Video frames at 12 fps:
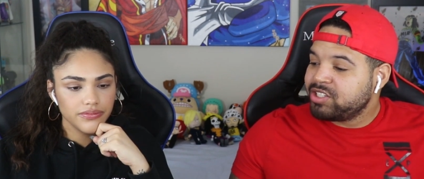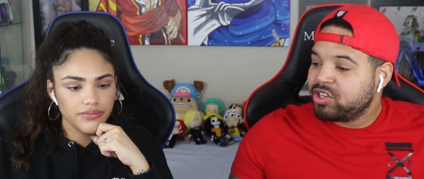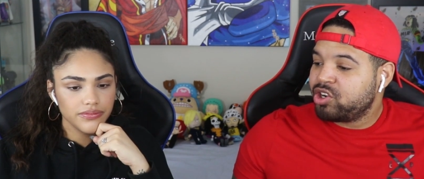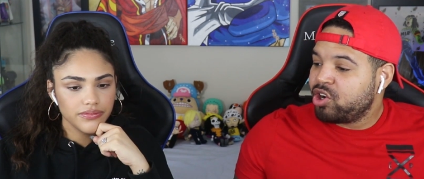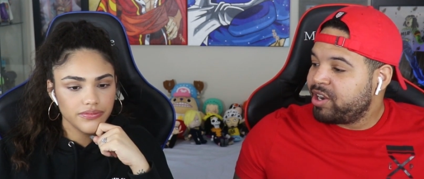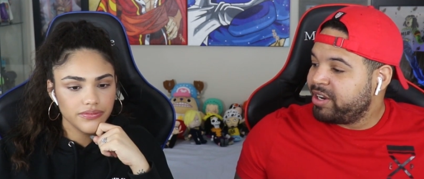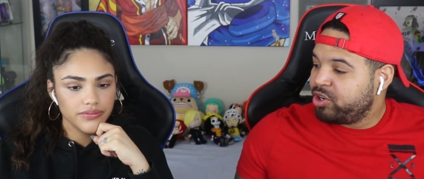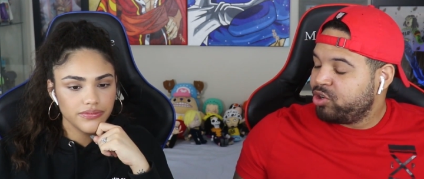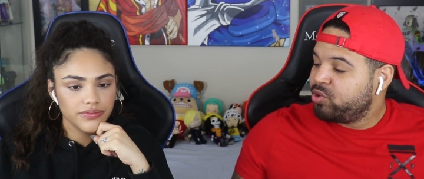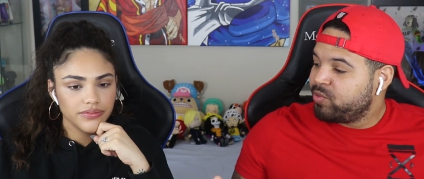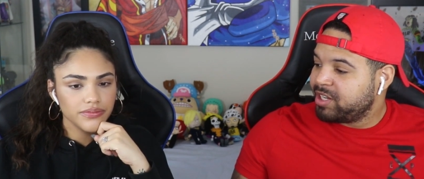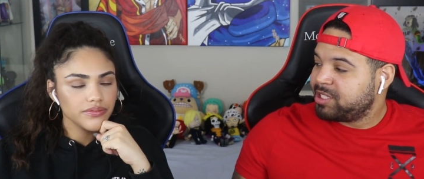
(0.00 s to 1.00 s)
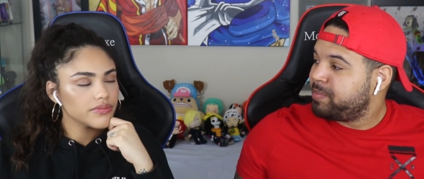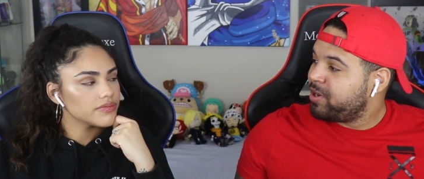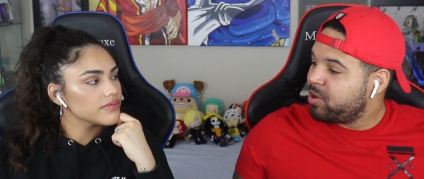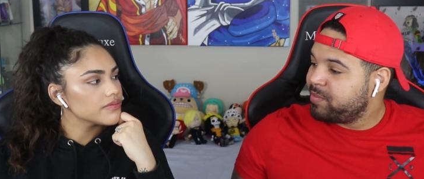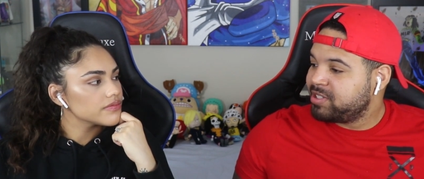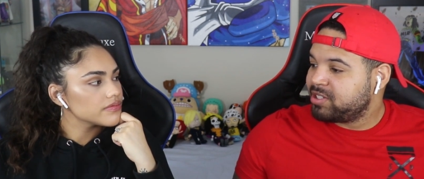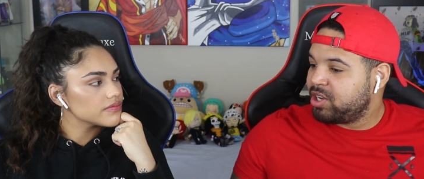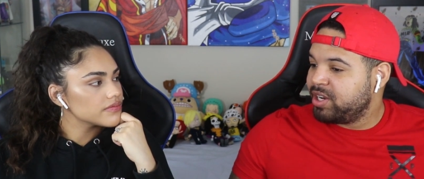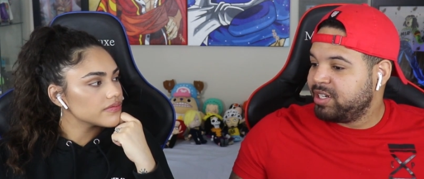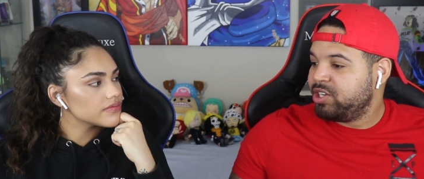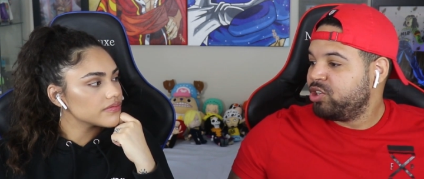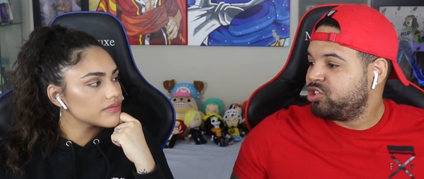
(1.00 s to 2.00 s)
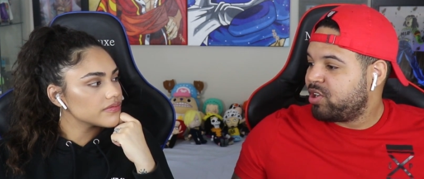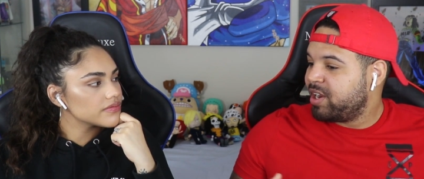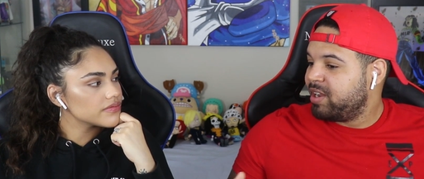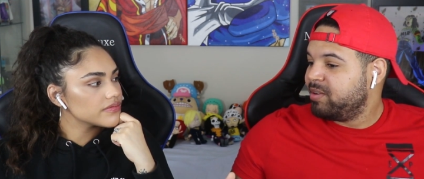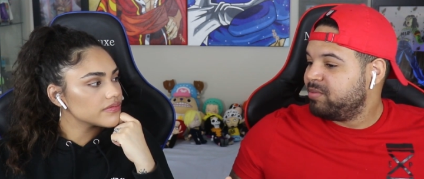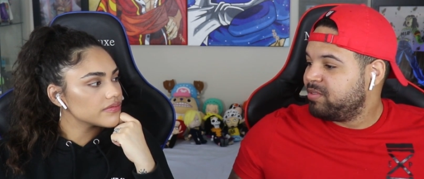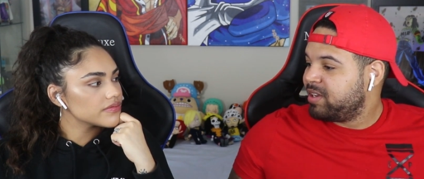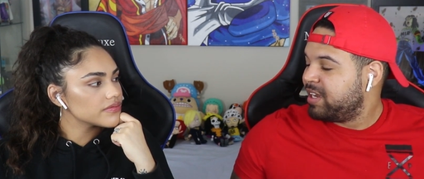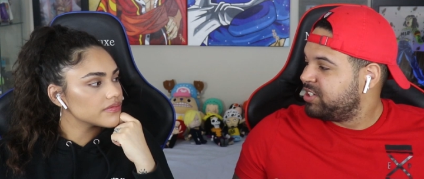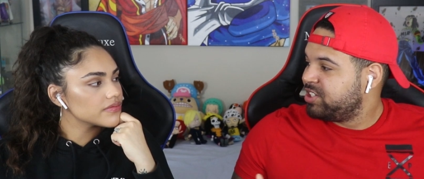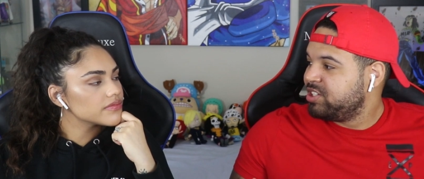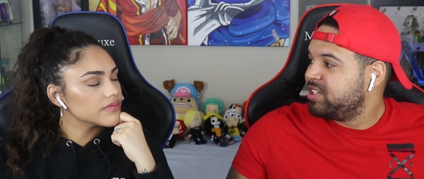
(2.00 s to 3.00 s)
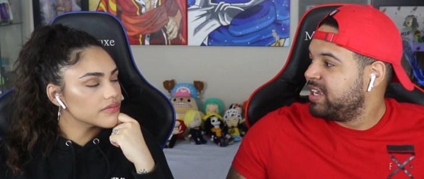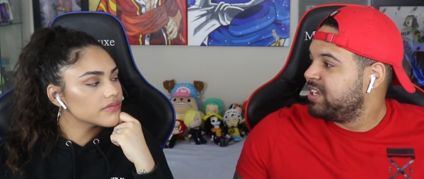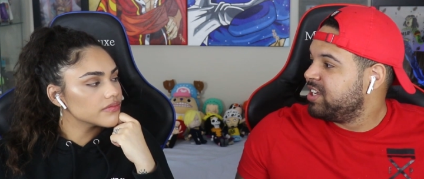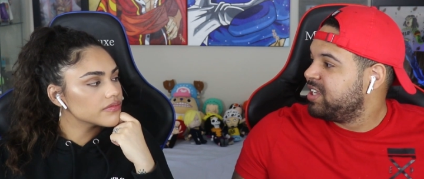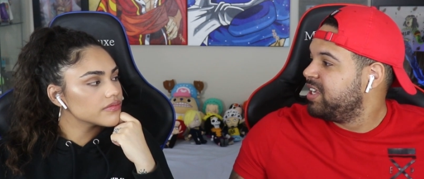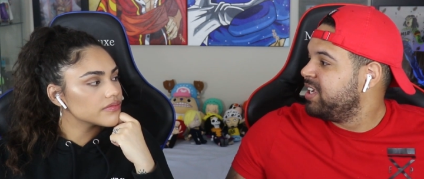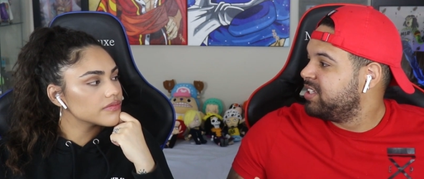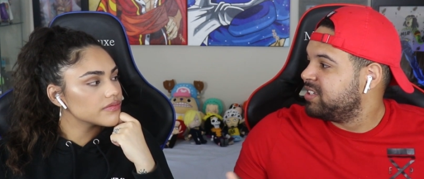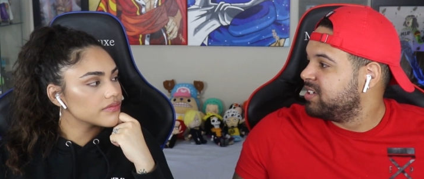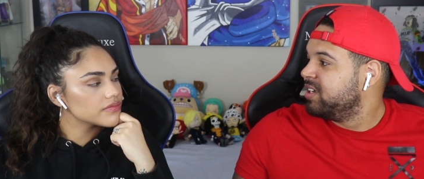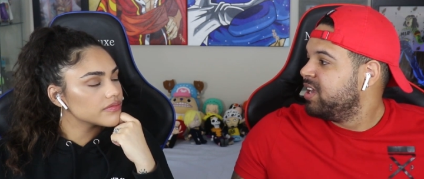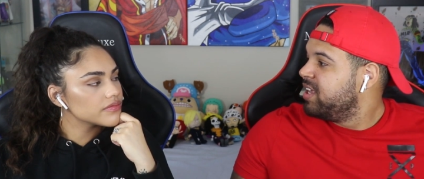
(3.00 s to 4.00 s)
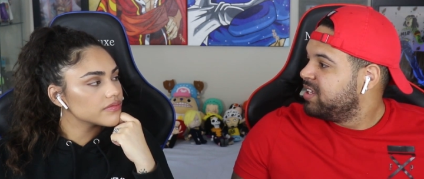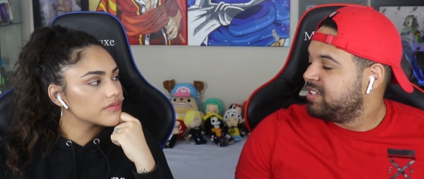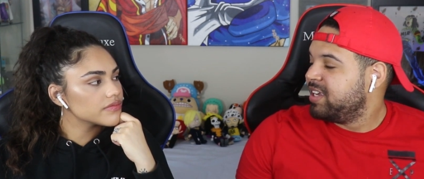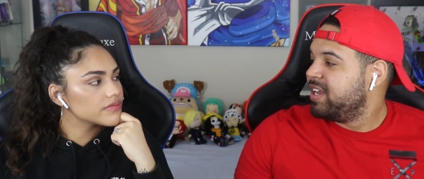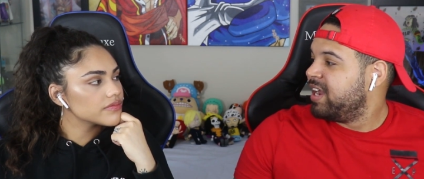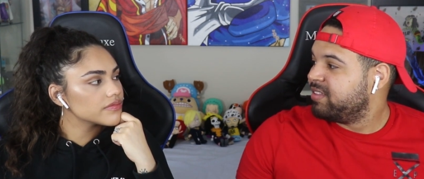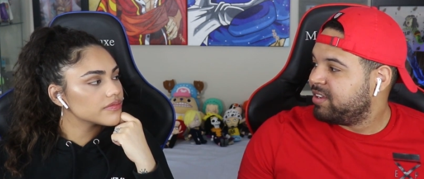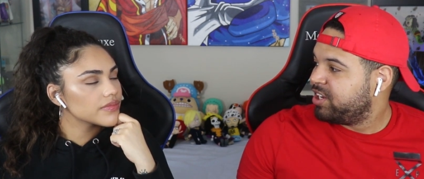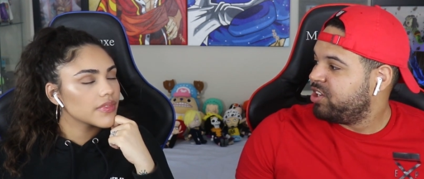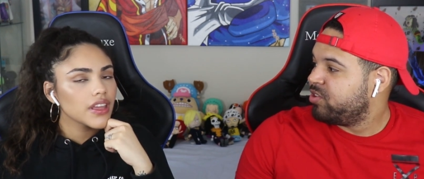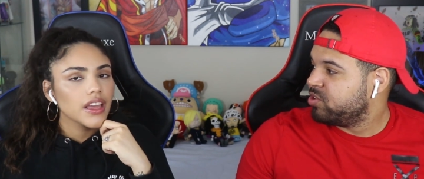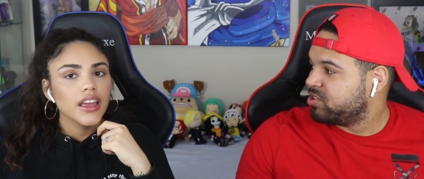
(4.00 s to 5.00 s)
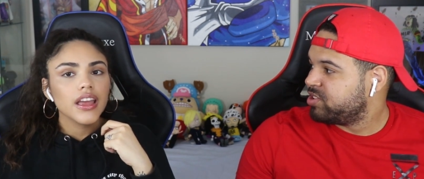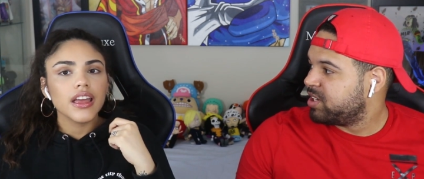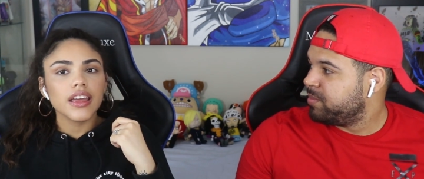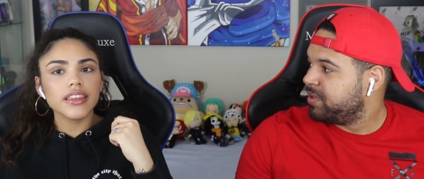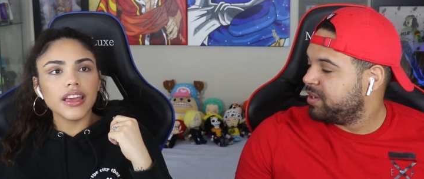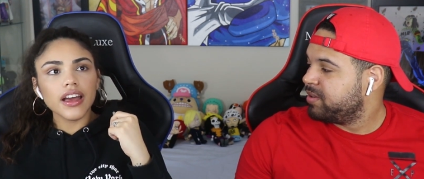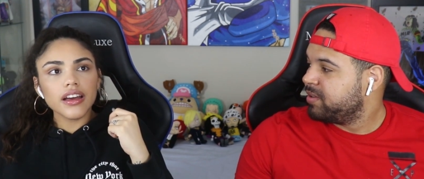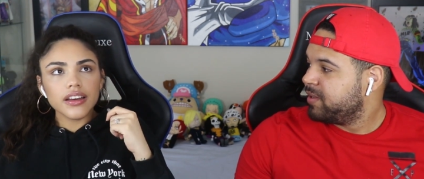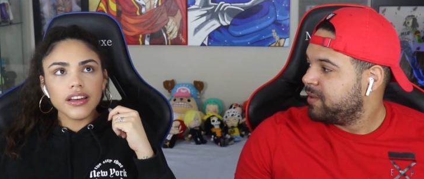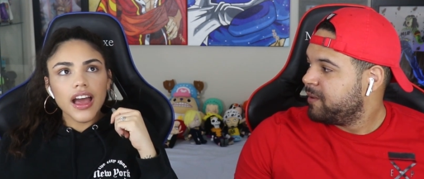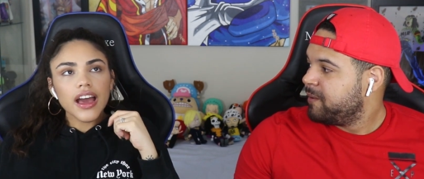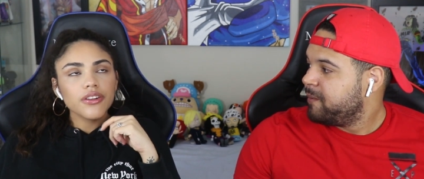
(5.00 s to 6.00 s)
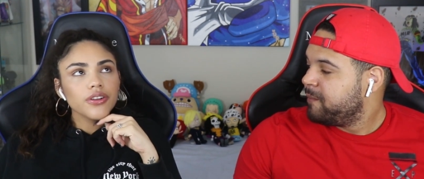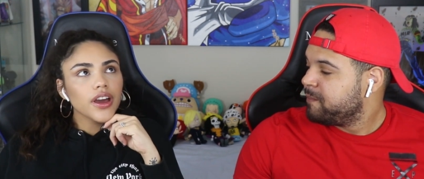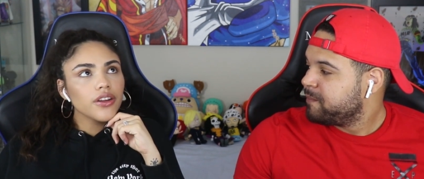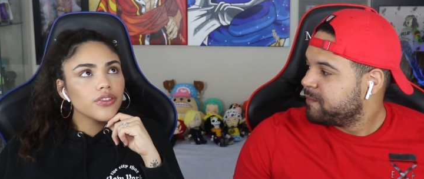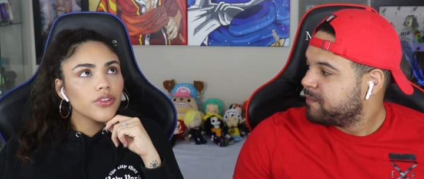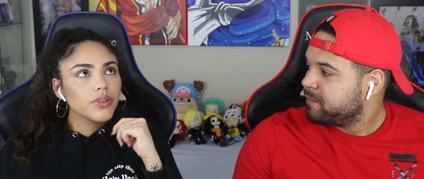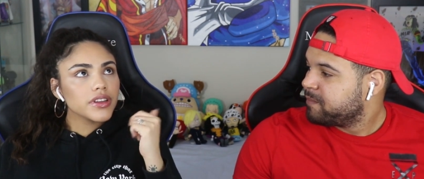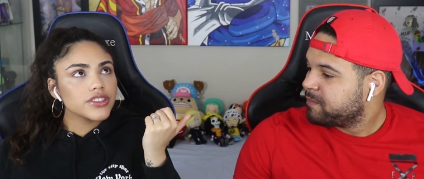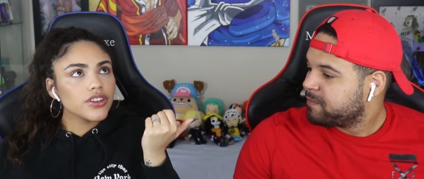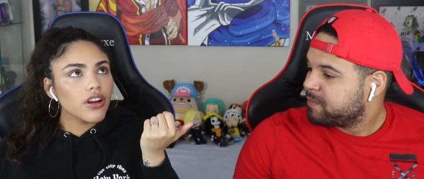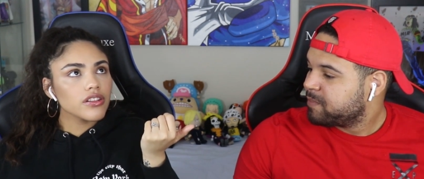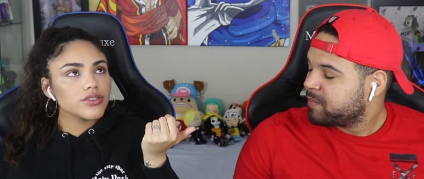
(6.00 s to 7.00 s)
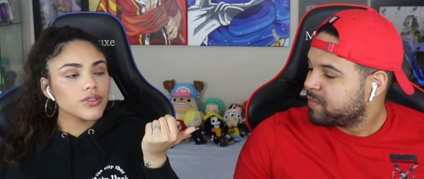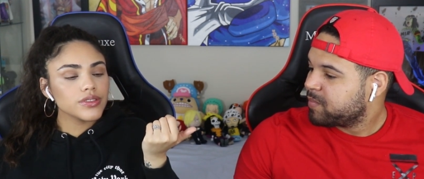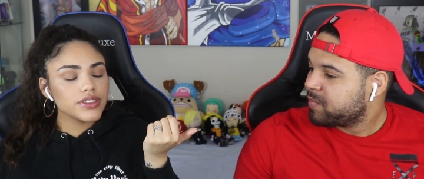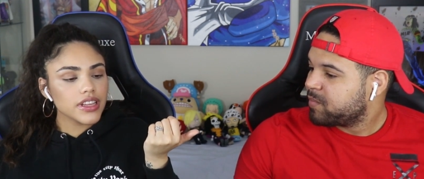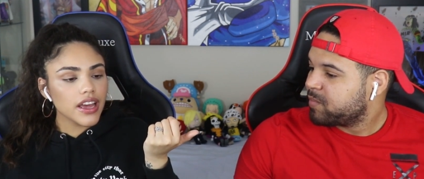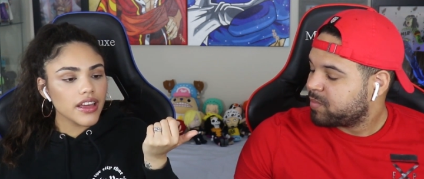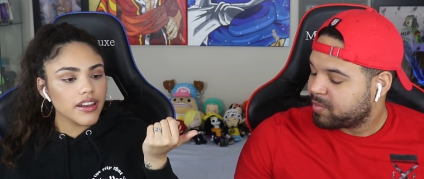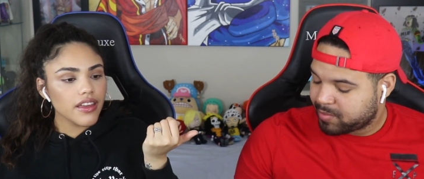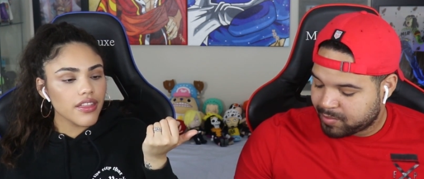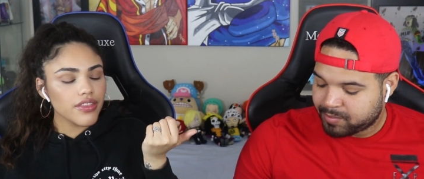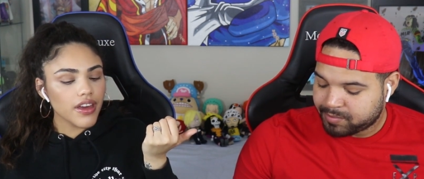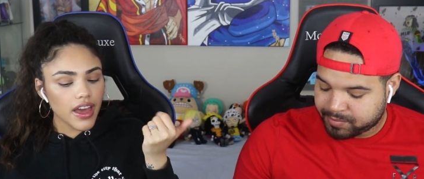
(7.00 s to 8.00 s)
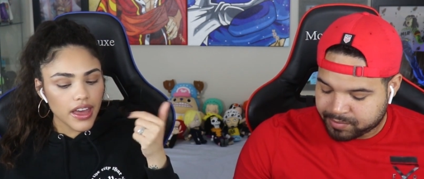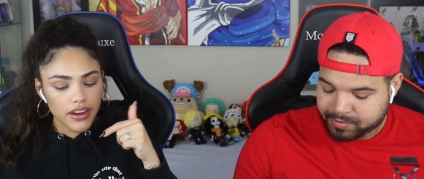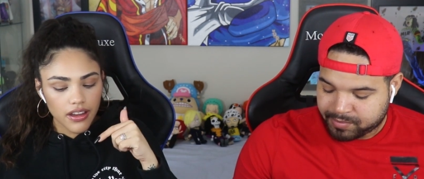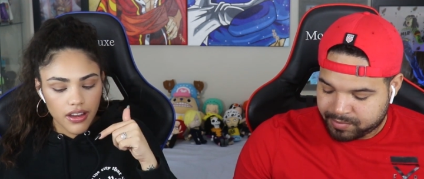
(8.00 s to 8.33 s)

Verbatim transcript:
Speaker 1: she's a girl that they're doing experiments on and they're trying to like she's like the key to taking out the heroes or something? Yeah,
Speaker 2: I don't I don't know because you also said that